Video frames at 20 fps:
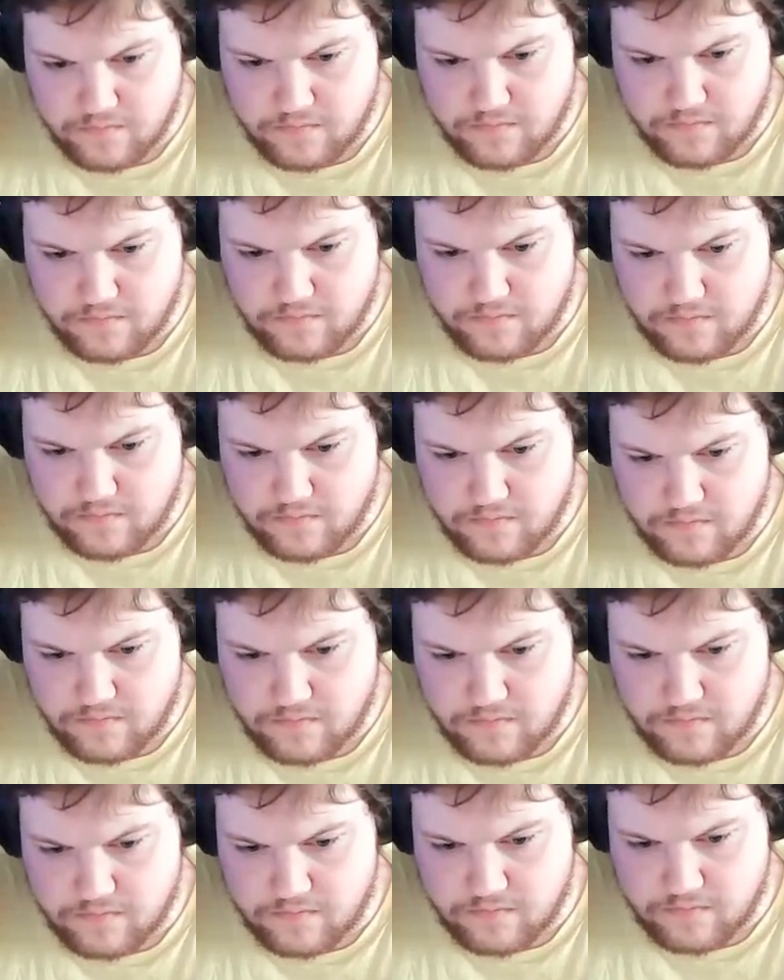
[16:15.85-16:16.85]

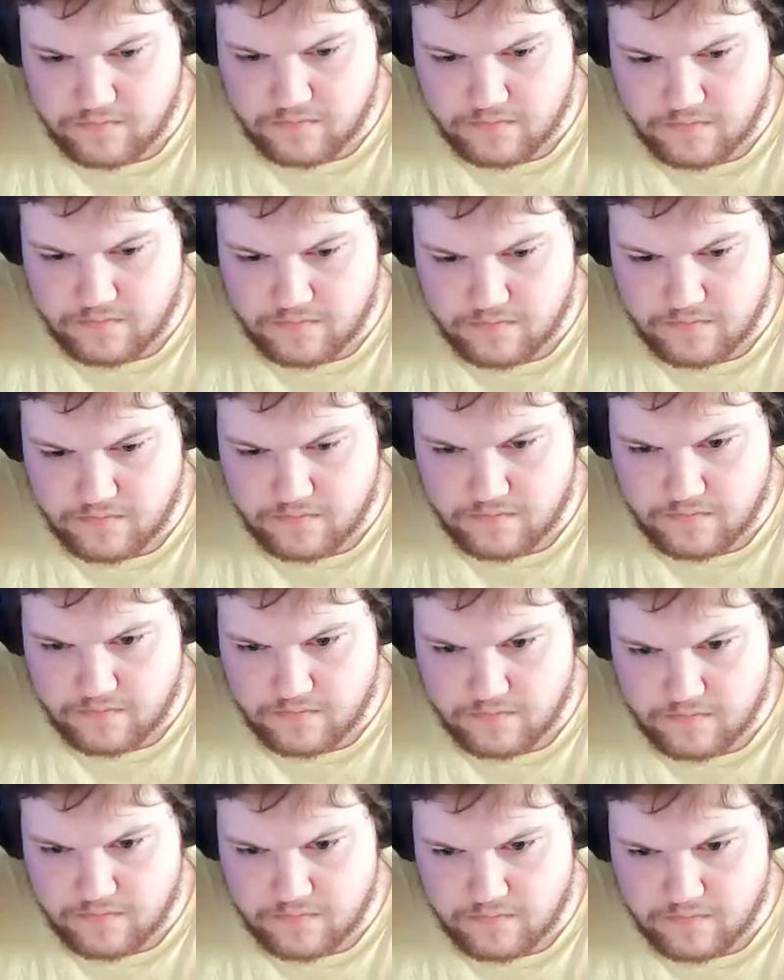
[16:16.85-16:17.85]

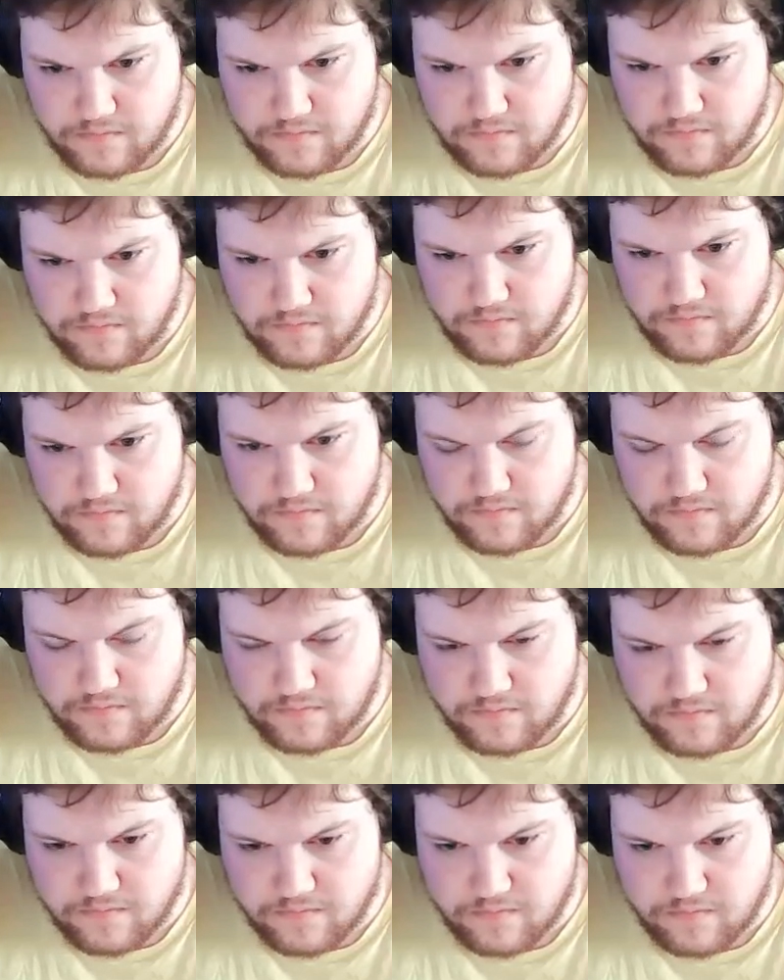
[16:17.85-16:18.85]

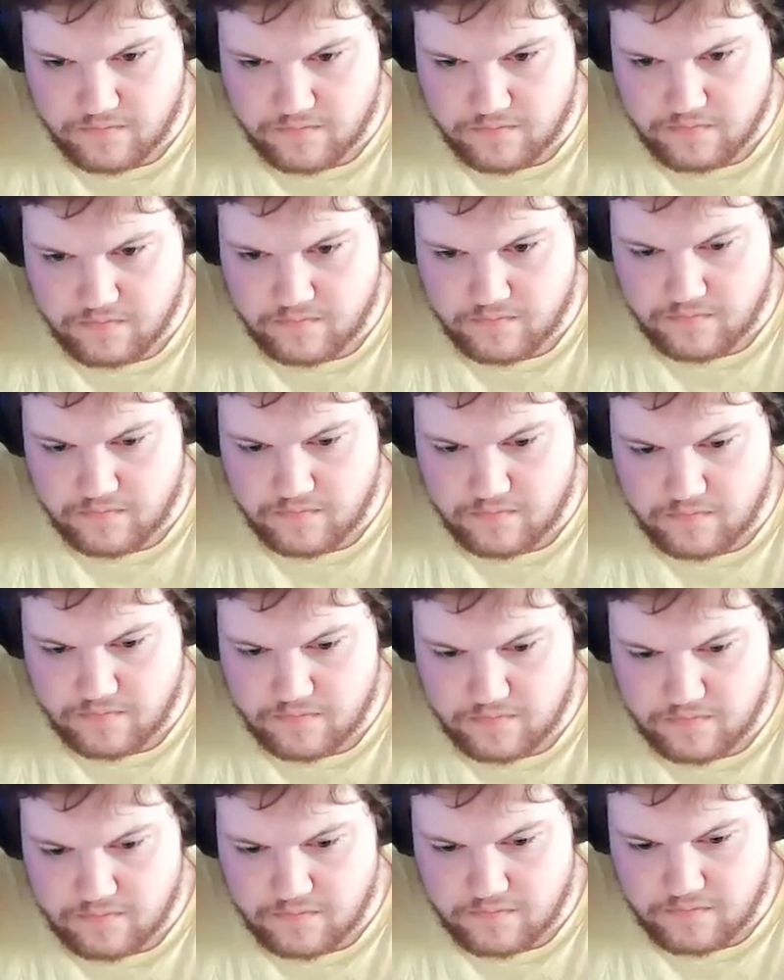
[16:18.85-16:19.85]

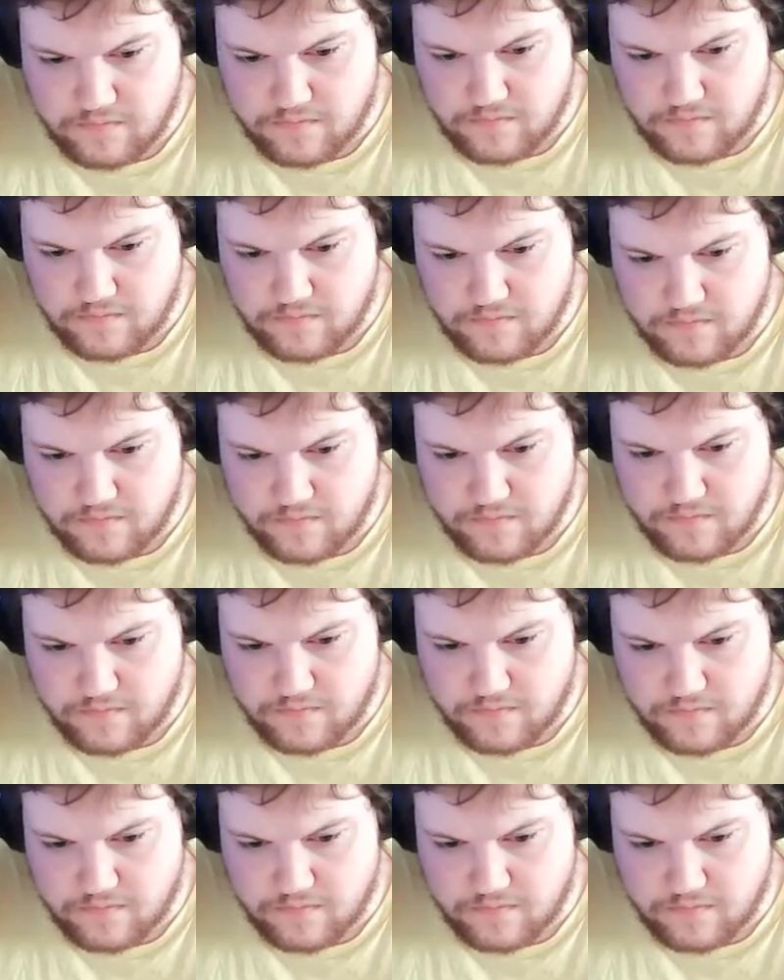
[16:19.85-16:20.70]
(not speaking)